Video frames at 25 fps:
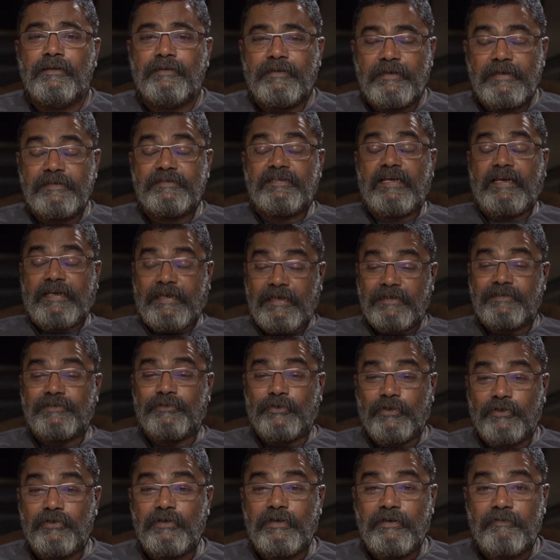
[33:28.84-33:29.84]
Then I said, I guess
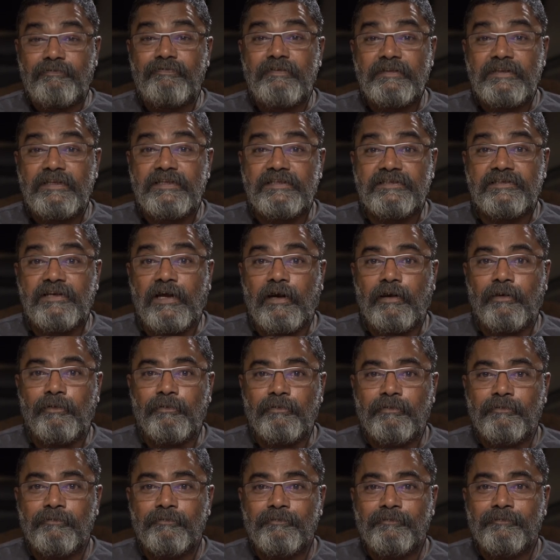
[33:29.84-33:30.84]
you've got to live with this
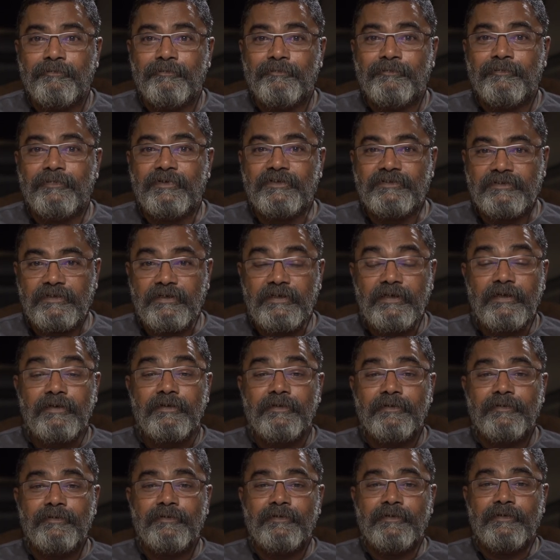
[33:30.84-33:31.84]
now. Isn't
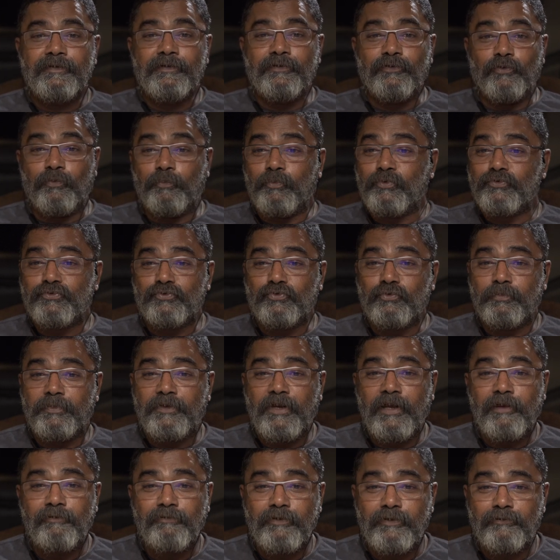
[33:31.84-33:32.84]
it? No more scuba
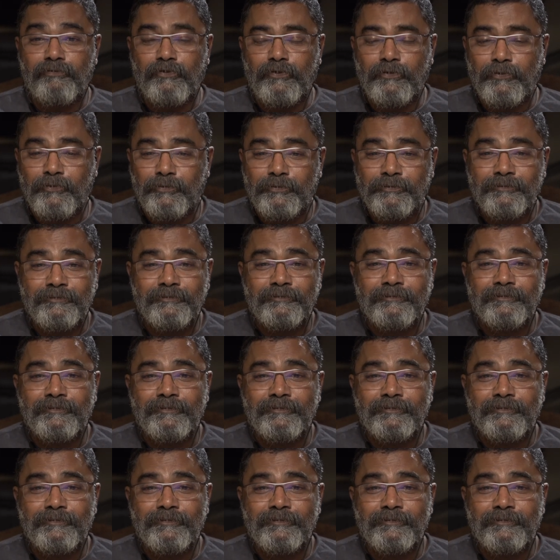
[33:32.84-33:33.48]
diving for you.